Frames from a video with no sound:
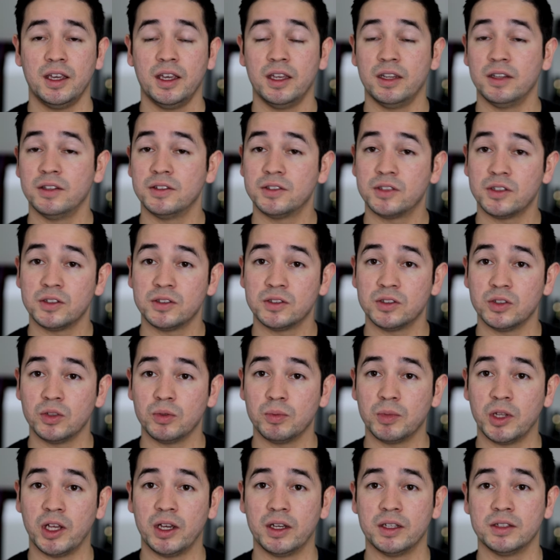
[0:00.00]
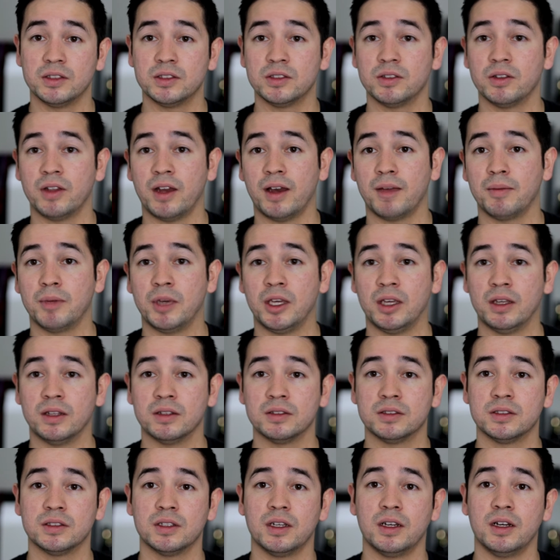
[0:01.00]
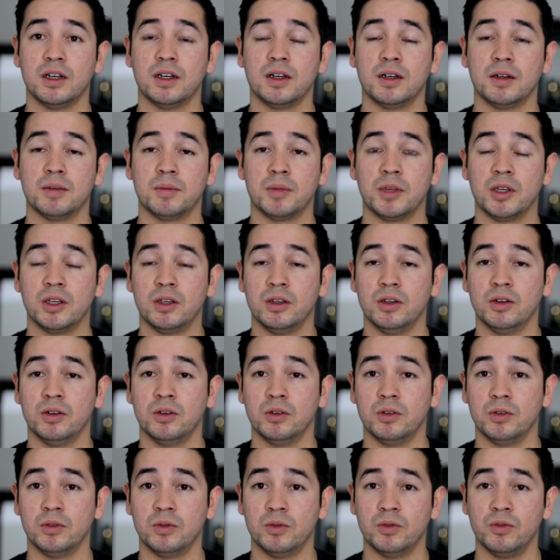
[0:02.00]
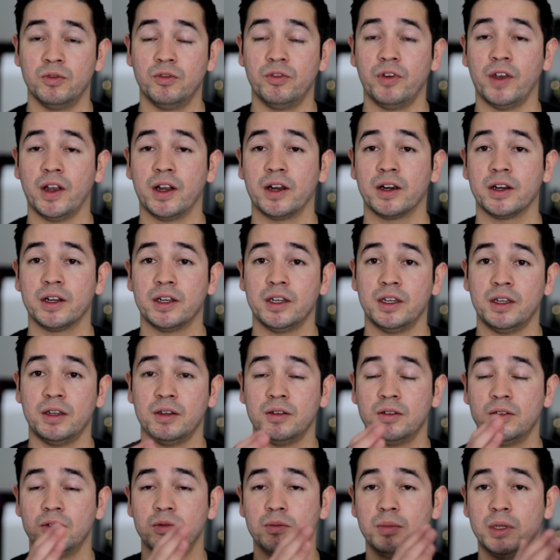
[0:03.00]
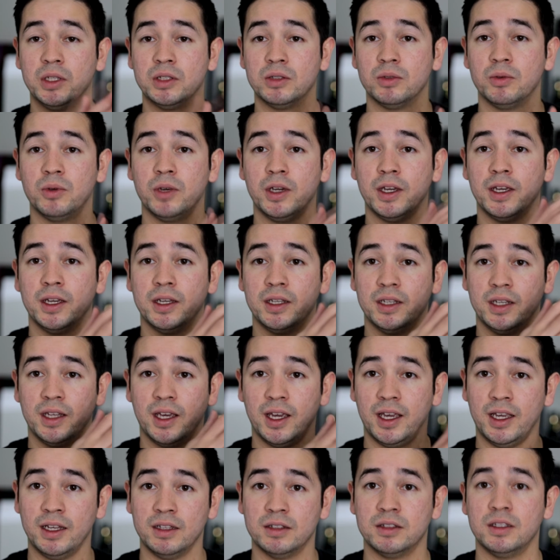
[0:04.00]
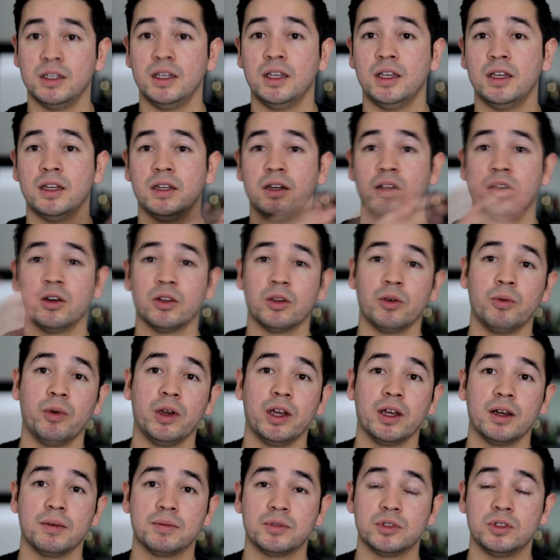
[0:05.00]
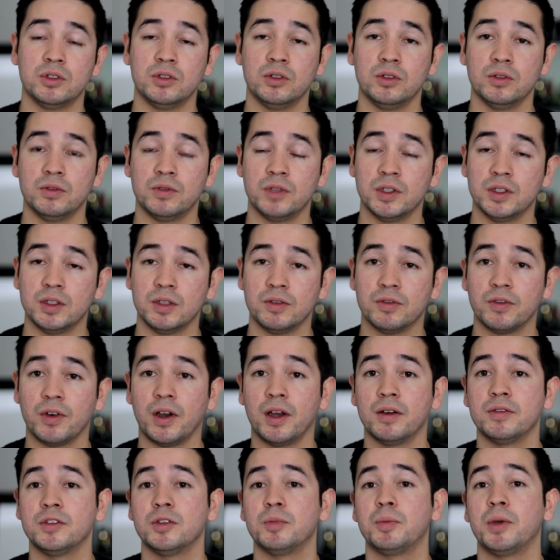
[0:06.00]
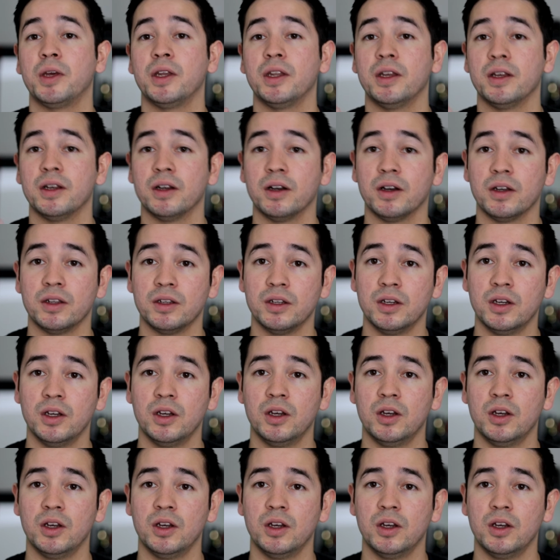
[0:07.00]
It is a zoom lens, so that means it'll vary between 18 all the way up to 55 depending on